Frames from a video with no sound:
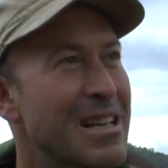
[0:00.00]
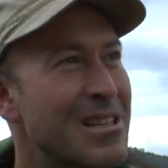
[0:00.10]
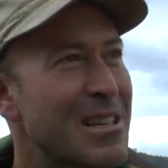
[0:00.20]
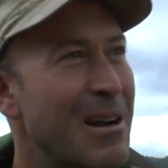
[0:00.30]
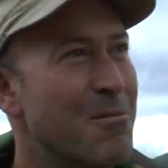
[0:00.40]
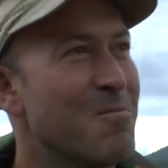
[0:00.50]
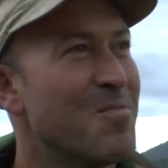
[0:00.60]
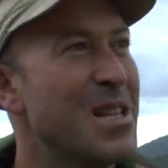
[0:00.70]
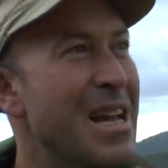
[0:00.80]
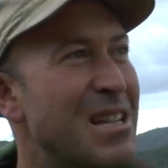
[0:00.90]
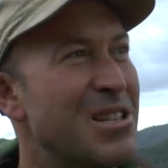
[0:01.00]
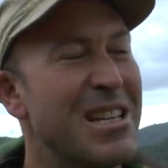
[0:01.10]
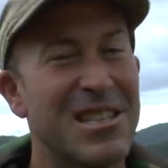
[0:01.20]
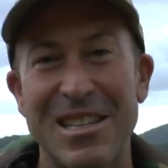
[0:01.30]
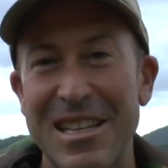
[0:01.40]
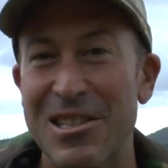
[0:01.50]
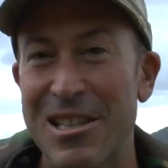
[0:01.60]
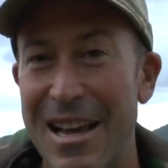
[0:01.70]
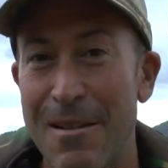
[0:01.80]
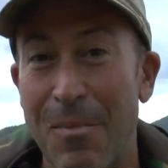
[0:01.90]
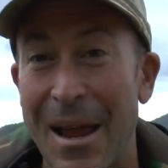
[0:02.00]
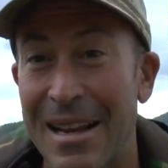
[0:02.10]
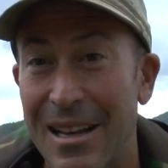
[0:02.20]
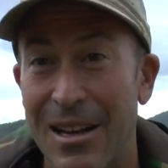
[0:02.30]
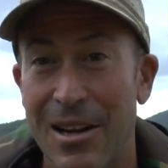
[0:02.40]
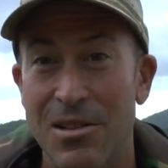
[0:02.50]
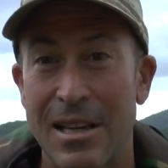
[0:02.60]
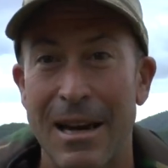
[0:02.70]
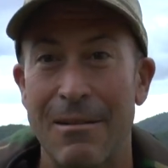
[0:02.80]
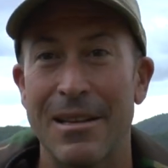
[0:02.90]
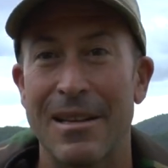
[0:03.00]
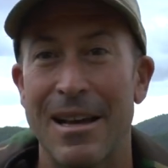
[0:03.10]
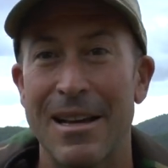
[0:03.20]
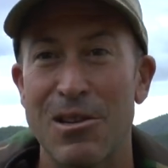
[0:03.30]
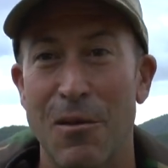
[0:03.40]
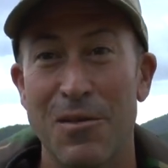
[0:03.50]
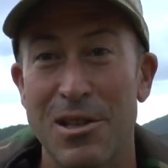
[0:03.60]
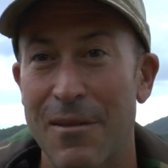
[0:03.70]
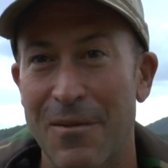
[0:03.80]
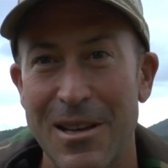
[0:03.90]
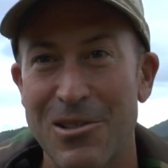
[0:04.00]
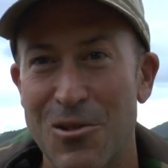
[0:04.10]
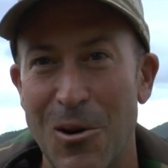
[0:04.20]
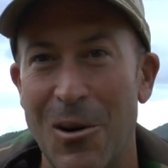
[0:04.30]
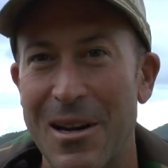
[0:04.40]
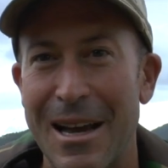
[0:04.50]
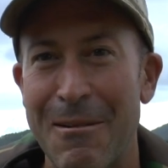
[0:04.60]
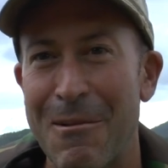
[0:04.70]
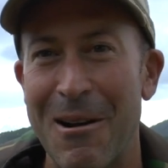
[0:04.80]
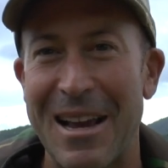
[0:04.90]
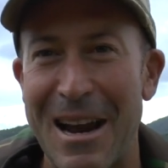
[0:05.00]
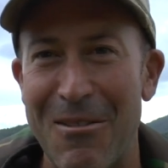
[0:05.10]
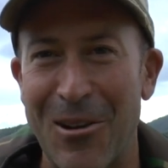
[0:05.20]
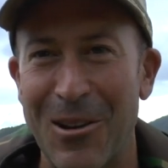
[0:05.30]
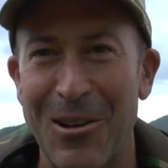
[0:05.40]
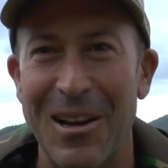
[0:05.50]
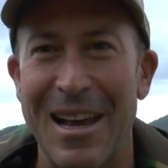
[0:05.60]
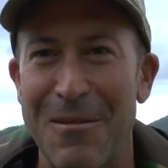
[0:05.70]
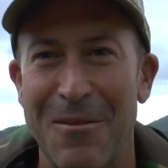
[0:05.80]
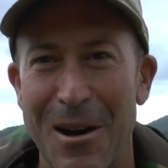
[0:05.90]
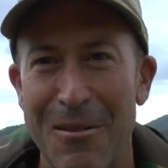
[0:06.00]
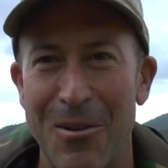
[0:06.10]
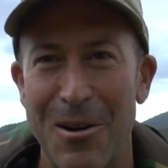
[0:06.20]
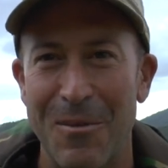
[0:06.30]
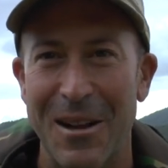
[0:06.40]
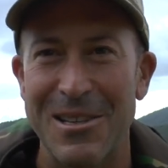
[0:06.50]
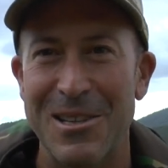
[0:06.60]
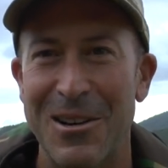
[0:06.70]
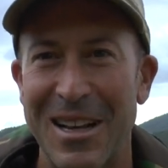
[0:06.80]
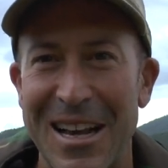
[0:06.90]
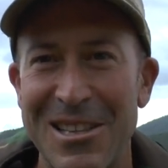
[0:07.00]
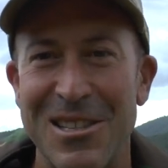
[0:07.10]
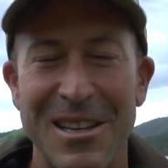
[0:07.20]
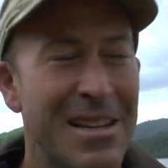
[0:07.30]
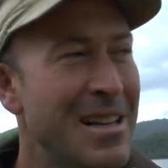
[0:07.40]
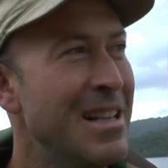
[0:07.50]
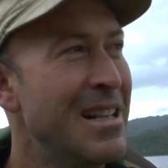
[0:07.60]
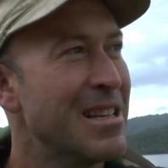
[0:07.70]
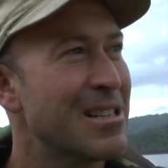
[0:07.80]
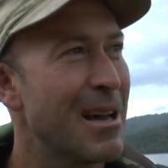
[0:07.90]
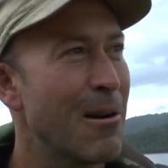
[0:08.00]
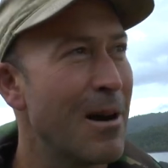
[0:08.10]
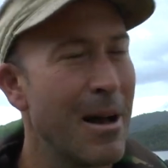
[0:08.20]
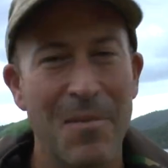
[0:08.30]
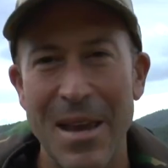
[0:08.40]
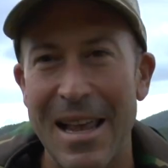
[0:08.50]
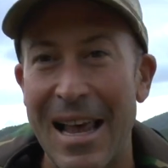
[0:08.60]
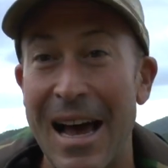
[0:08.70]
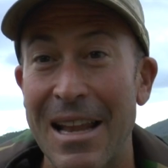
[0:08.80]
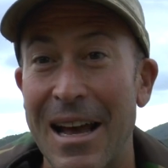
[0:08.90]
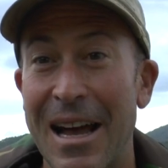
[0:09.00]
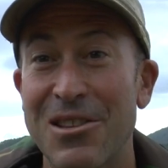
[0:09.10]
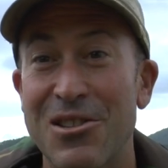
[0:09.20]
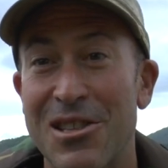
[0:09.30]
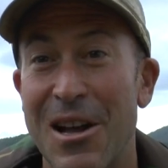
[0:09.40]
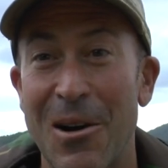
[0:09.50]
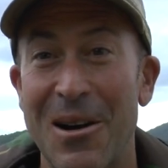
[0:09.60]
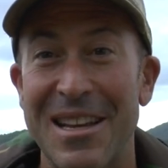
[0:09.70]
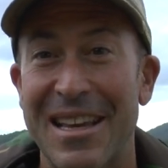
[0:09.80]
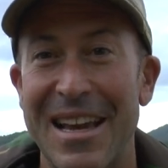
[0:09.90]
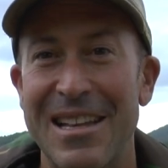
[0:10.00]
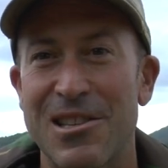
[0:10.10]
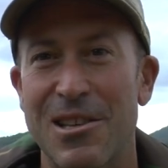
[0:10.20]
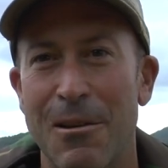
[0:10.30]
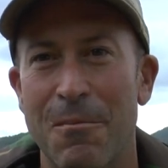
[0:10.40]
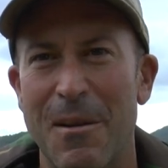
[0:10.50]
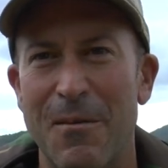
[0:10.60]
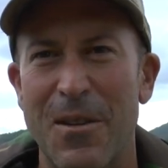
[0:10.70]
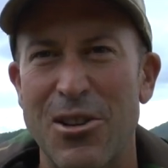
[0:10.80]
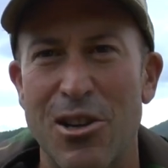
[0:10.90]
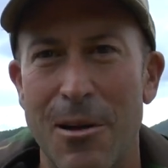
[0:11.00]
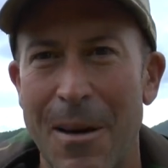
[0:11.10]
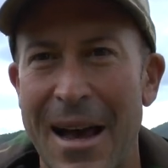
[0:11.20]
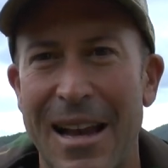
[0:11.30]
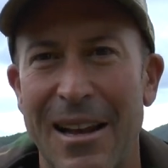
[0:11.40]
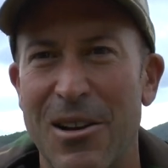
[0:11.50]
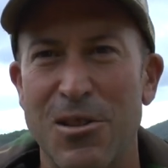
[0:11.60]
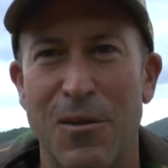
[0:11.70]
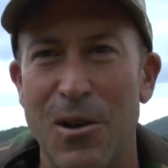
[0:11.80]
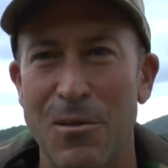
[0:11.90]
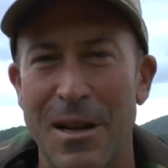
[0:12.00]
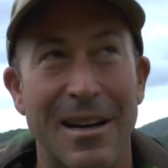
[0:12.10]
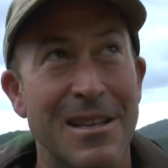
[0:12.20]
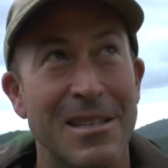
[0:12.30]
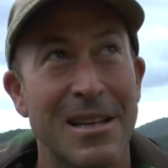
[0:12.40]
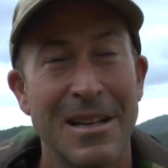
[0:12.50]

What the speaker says: So since then, I blanked the last couple of days. Obviously things dried up, it won't carry on like that forever on a place like Cassie. So the hunt started again, so I've been fishing about the last few days.